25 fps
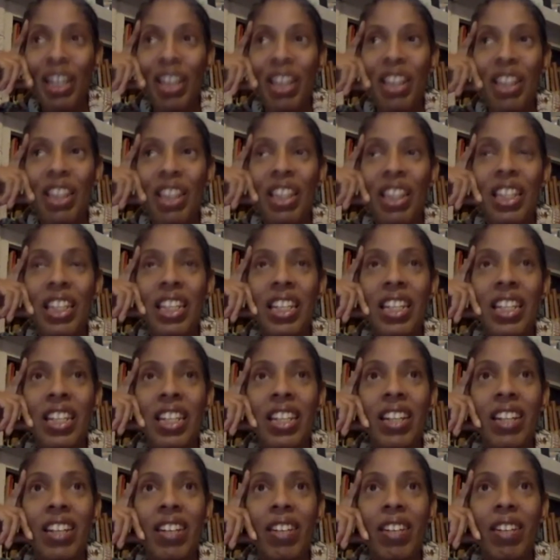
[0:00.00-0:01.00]

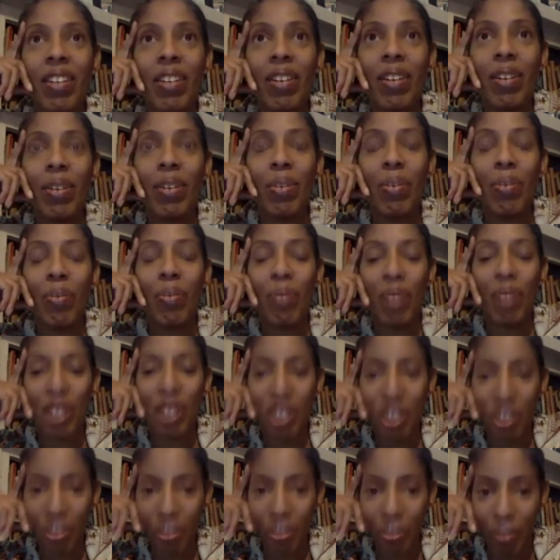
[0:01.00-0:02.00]
the
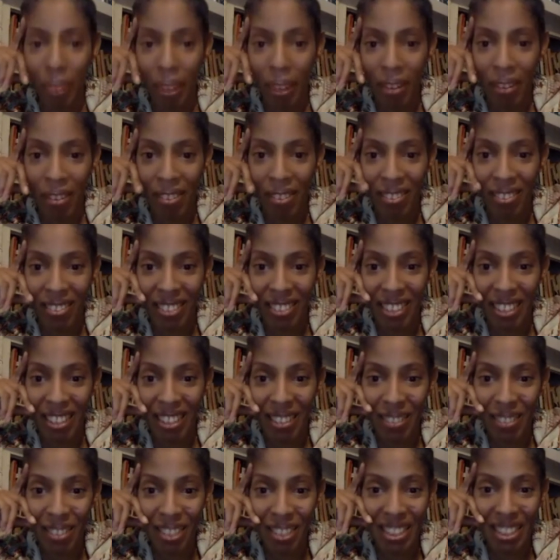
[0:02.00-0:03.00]
original writer
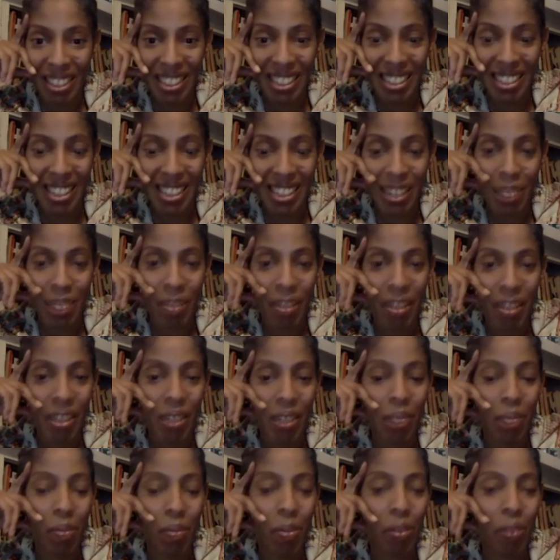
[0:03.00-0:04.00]
of The Inside, because a
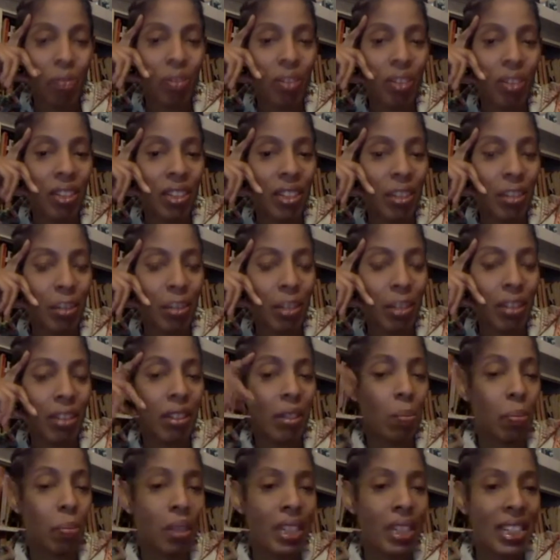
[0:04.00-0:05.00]
beautiful thing about
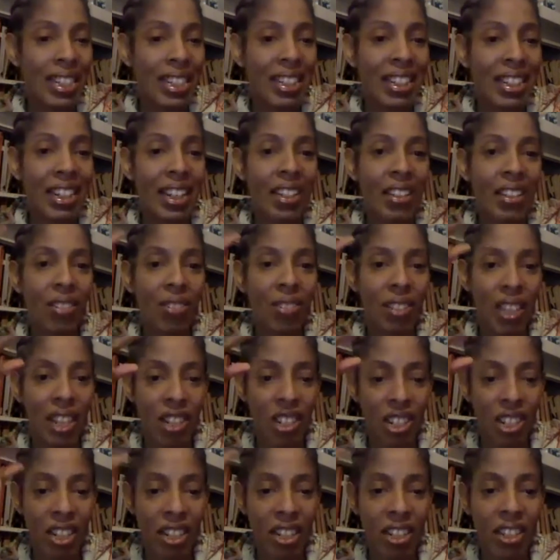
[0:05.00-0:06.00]
this piece that I know
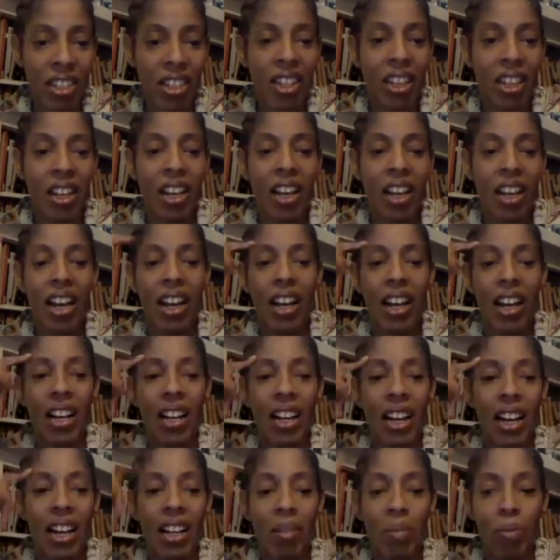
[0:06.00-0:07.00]
Tasia
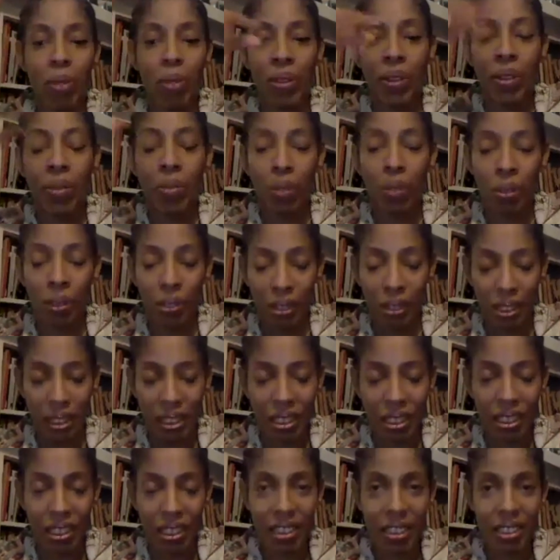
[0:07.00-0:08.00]
and Amira will
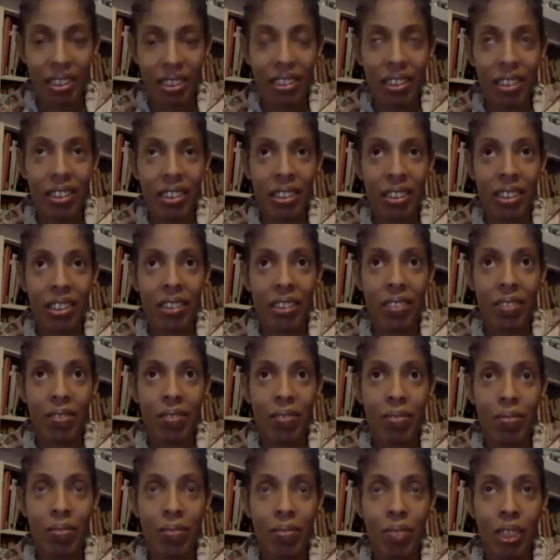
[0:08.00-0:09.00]

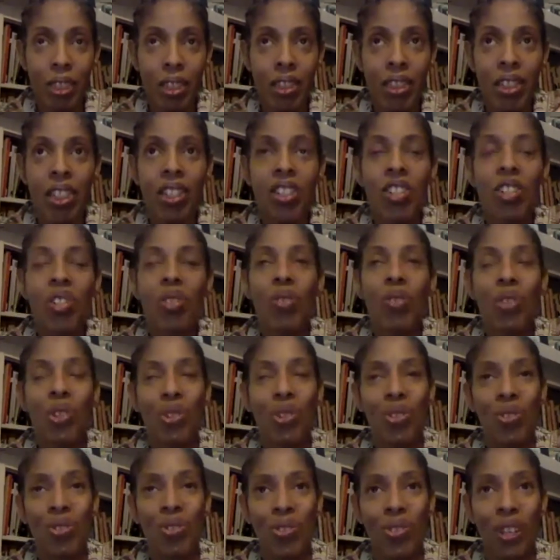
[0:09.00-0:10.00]
continue
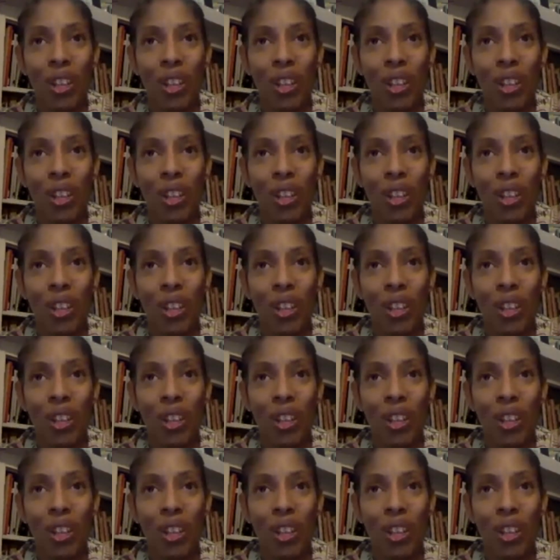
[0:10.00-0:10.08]
to